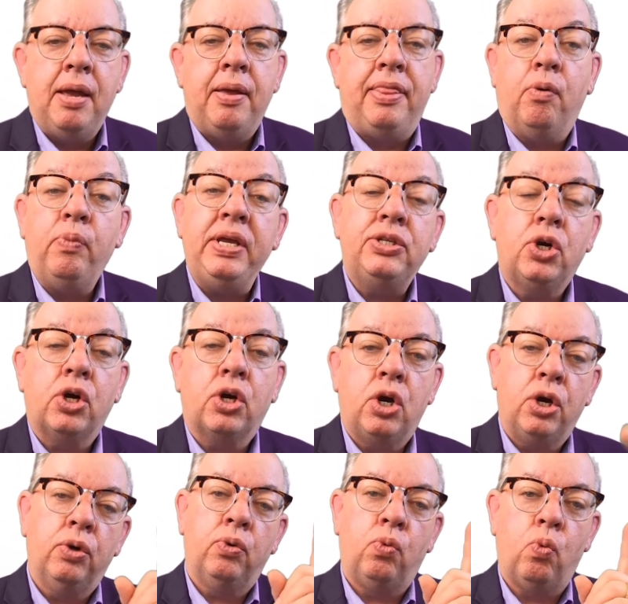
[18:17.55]
Then we took
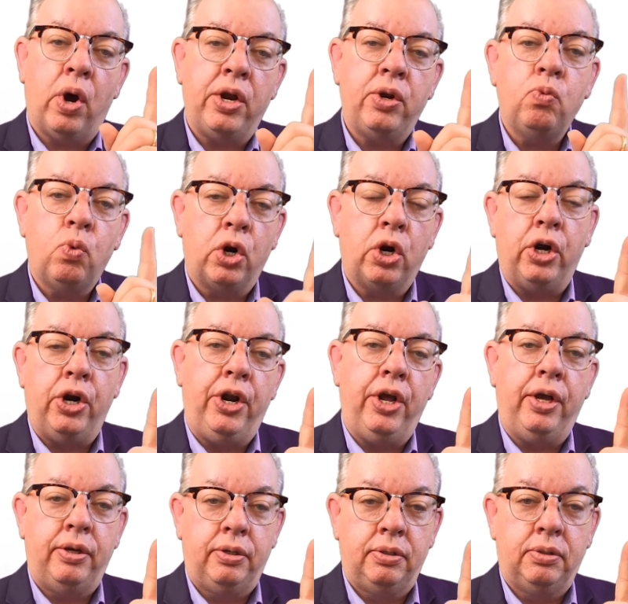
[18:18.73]
one word.
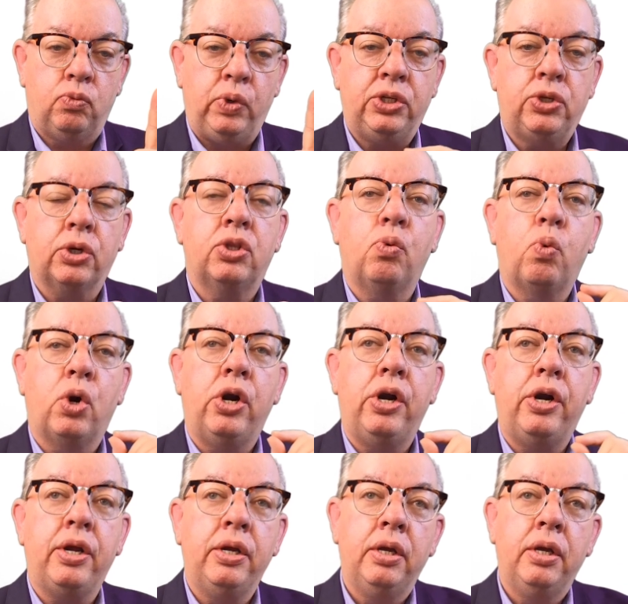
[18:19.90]
We took the word